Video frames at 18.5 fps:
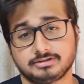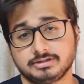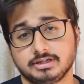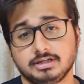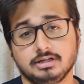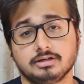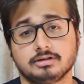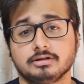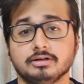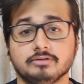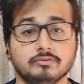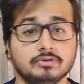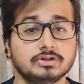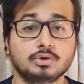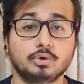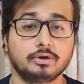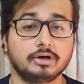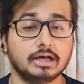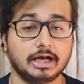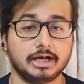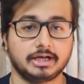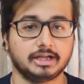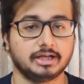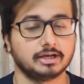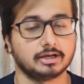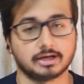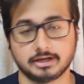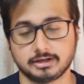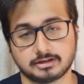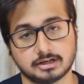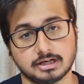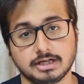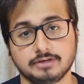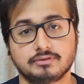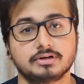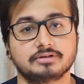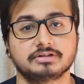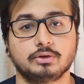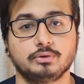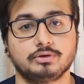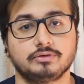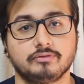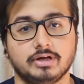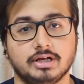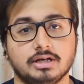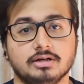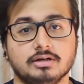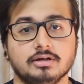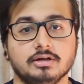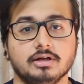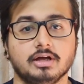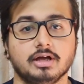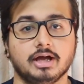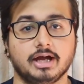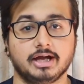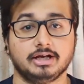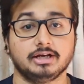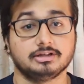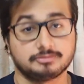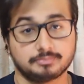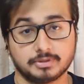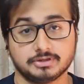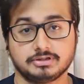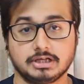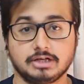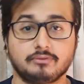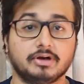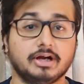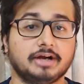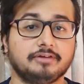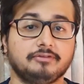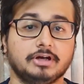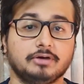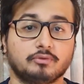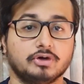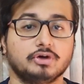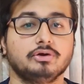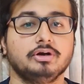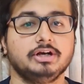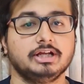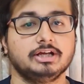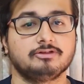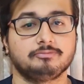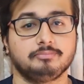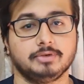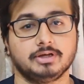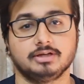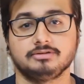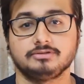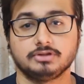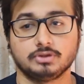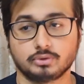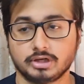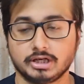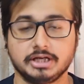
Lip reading: still with good lighting, it really works out well. And especially at 120 FPS, you